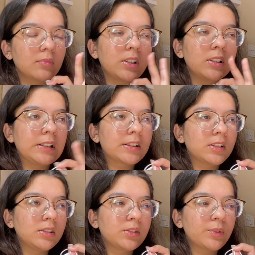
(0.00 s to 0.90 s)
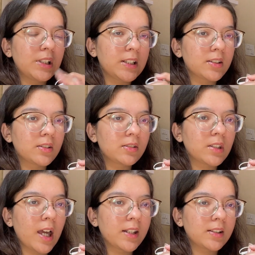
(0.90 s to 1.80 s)
a little related to
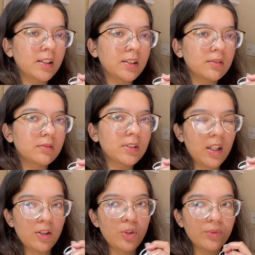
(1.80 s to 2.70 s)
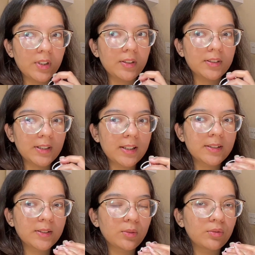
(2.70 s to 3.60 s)
that in Daisy Jones and the Six.
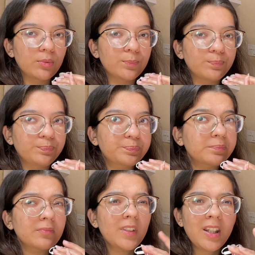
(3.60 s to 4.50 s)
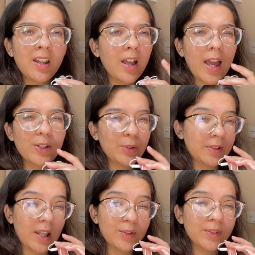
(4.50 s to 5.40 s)
So I
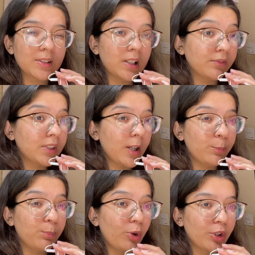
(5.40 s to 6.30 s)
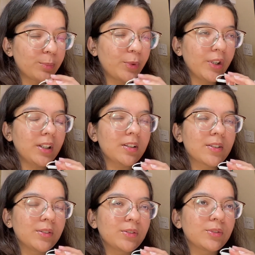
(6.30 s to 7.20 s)
just love that plot point.
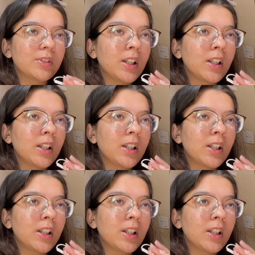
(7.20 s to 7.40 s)
So